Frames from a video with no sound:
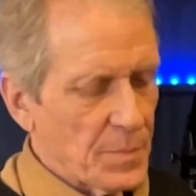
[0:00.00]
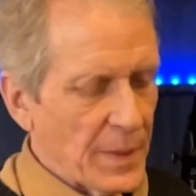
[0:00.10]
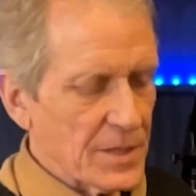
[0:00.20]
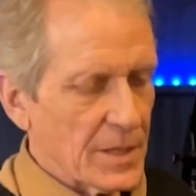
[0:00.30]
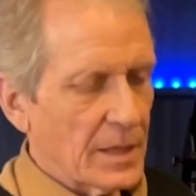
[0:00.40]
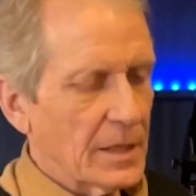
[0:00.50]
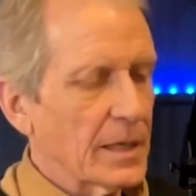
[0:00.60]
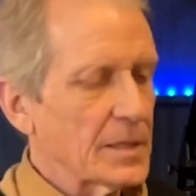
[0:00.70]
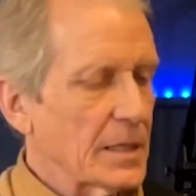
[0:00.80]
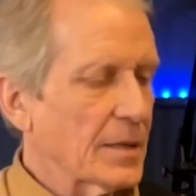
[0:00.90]
is based on the
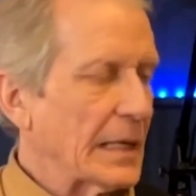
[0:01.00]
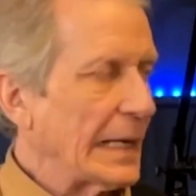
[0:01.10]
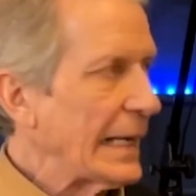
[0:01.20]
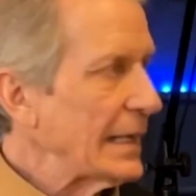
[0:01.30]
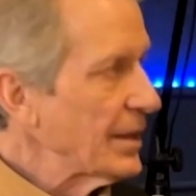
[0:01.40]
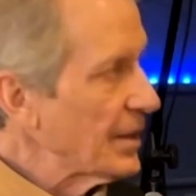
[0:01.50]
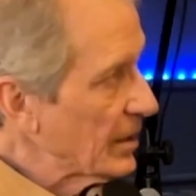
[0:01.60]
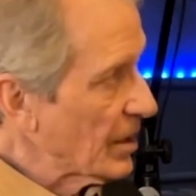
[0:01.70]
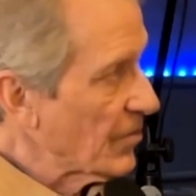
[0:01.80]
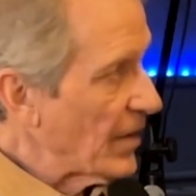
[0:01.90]
idea that
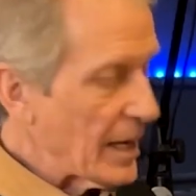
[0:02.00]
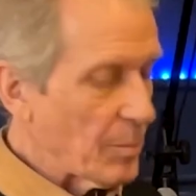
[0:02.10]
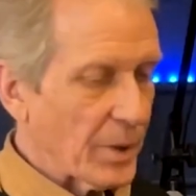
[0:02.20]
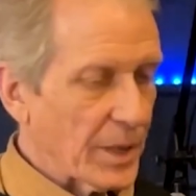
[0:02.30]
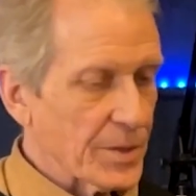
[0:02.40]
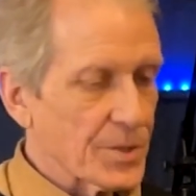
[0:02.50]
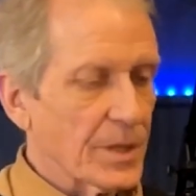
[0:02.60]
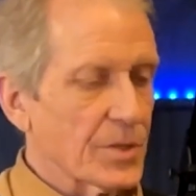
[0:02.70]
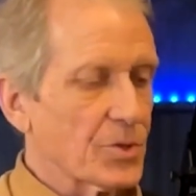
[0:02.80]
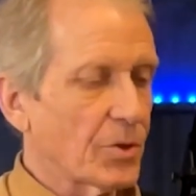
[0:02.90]
anything that vibrates
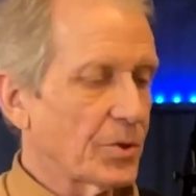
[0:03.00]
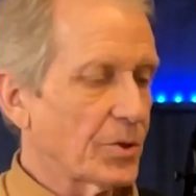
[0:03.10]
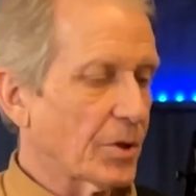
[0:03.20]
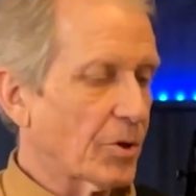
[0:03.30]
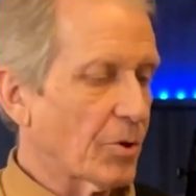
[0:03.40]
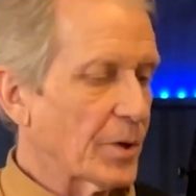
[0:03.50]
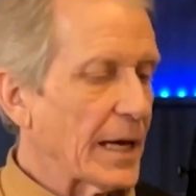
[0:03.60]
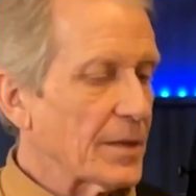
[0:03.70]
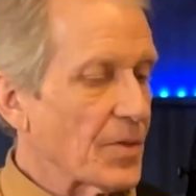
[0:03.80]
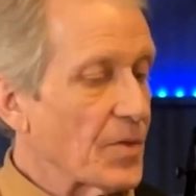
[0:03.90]
is going to
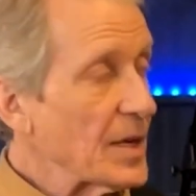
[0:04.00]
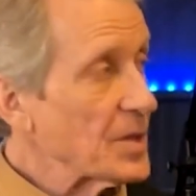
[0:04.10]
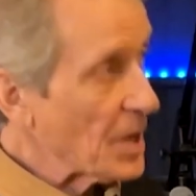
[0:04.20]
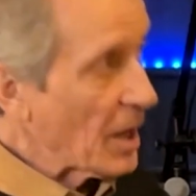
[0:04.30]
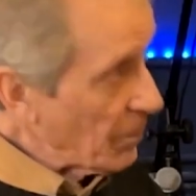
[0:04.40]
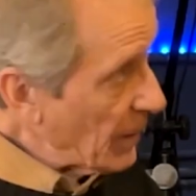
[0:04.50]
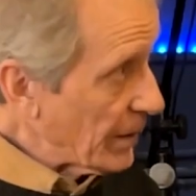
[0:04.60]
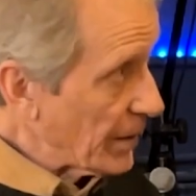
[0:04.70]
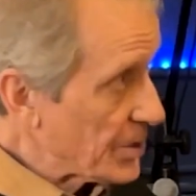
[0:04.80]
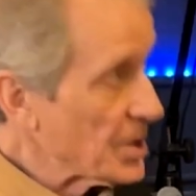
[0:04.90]
create these
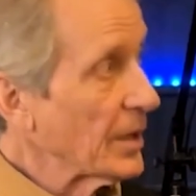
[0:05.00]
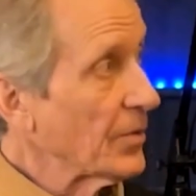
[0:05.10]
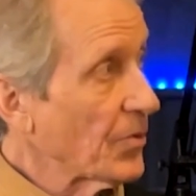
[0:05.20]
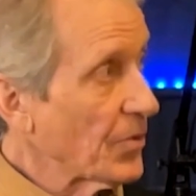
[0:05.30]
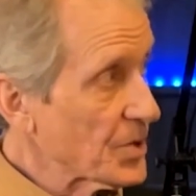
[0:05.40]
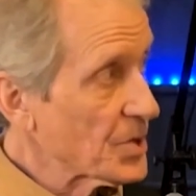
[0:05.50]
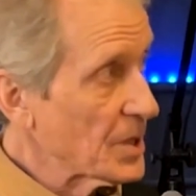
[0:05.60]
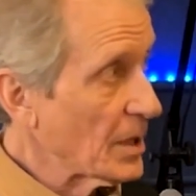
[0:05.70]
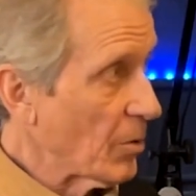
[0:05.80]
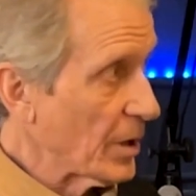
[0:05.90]
harmonics in this
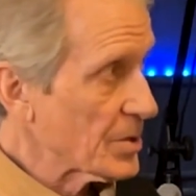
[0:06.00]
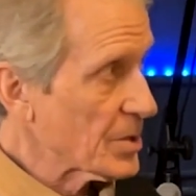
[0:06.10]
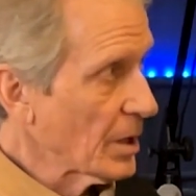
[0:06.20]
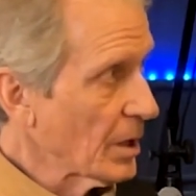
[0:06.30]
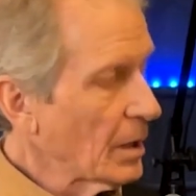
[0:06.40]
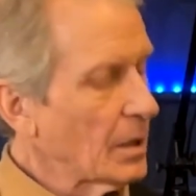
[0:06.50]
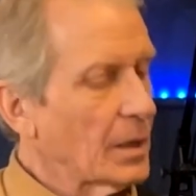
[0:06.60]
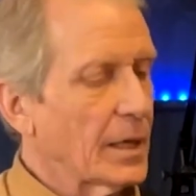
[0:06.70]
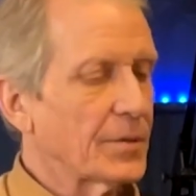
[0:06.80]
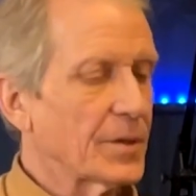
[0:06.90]
sequence.
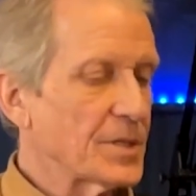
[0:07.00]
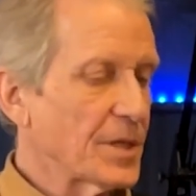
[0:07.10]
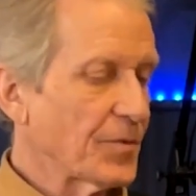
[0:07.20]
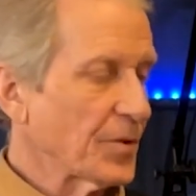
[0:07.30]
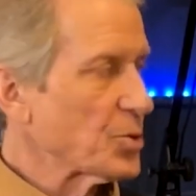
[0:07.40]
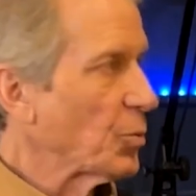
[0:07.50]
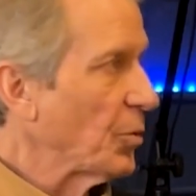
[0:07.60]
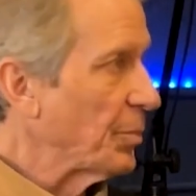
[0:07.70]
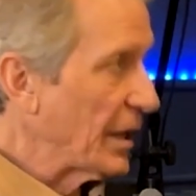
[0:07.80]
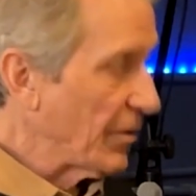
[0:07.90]
The difference
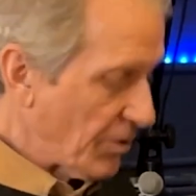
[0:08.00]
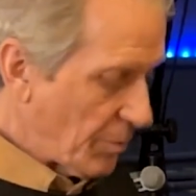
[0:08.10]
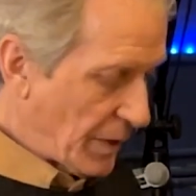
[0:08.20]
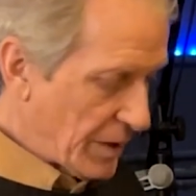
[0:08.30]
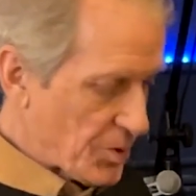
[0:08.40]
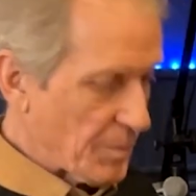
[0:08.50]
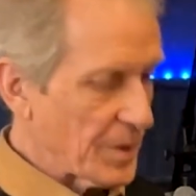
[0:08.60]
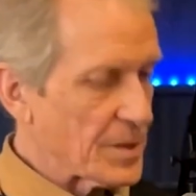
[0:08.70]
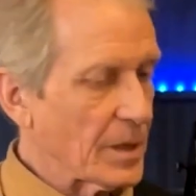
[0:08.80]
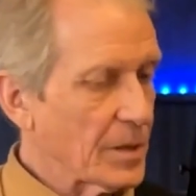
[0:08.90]
will be from
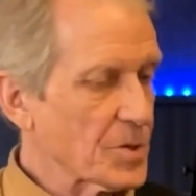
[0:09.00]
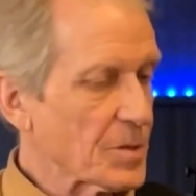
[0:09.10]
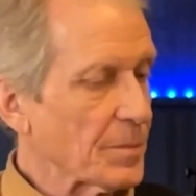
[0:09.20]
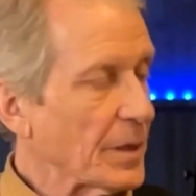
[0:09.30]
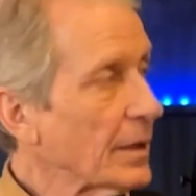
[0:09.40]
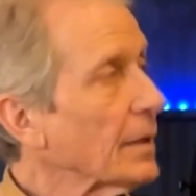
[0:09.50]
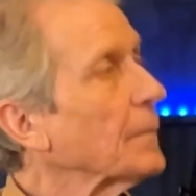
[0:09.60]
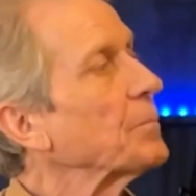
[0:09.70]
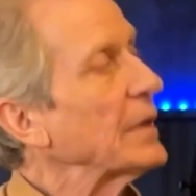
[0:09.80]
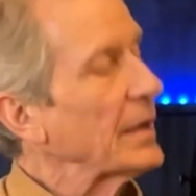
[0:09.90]
instrument to instrument
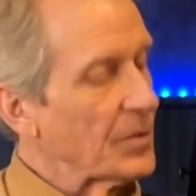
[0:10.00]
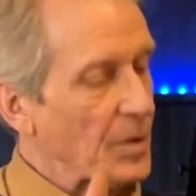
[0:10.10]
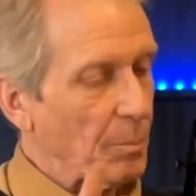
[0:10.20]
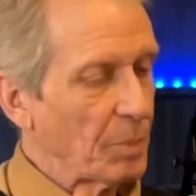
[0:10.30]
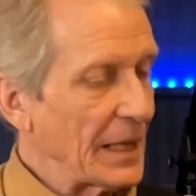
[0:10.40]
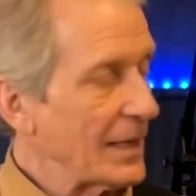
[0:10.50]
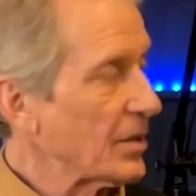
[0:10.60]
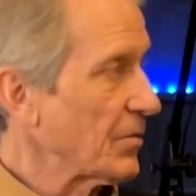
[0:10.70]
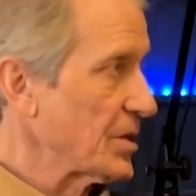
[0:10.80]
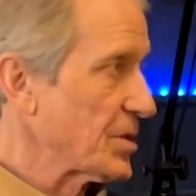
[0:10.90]
in the
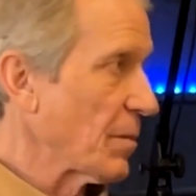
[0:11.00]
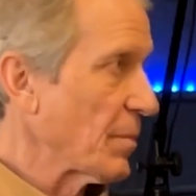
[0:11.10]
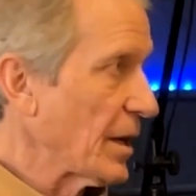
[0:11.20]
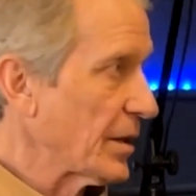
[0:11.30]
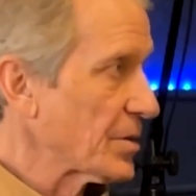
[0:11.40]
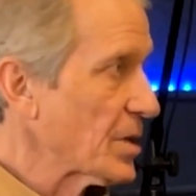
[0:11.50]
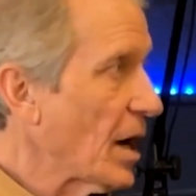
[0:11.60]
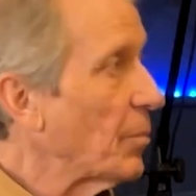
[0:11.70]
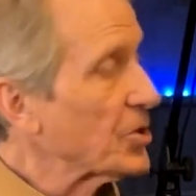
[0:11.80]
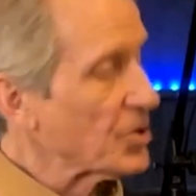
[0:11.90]
blend of these harmonics,
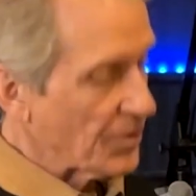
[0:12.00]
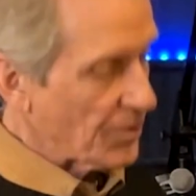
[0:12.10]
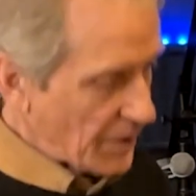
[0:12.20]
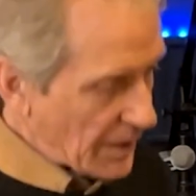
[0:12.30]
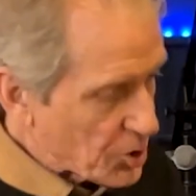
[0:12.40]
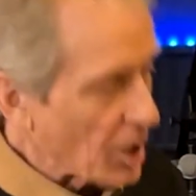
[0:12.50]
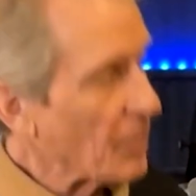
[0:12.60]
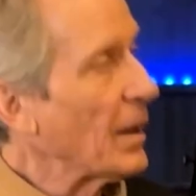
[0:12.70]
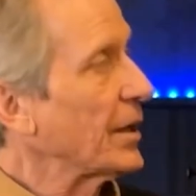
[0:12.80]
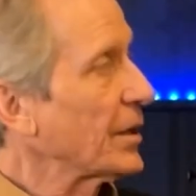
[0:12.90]
how much of each
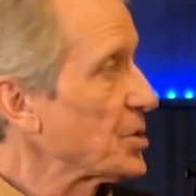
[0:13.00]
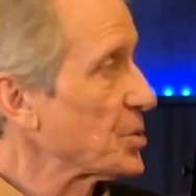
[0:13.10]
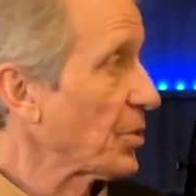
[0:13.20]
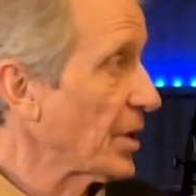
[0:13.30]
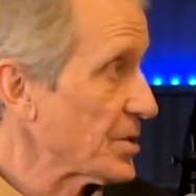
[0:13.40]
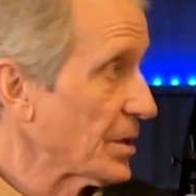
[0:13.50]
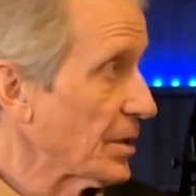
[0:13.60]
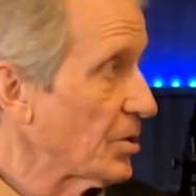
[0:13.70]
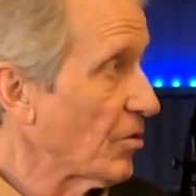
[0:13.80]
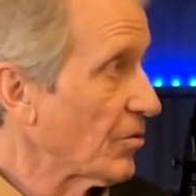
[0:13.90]
harmonic is present
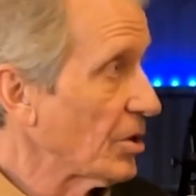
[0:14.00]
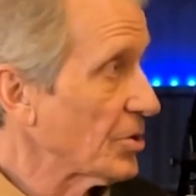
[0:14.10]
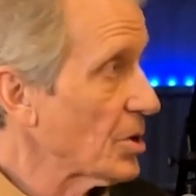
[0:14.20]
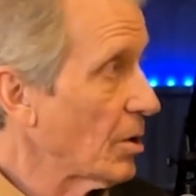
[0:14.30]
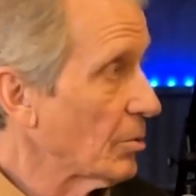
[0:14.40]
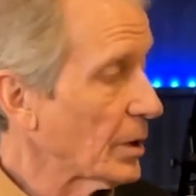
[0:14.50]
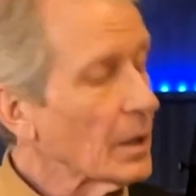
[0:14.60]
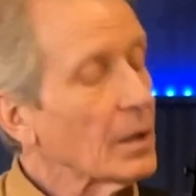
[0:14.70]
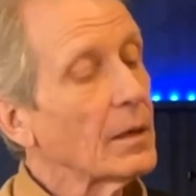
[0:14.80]
in the overall tone,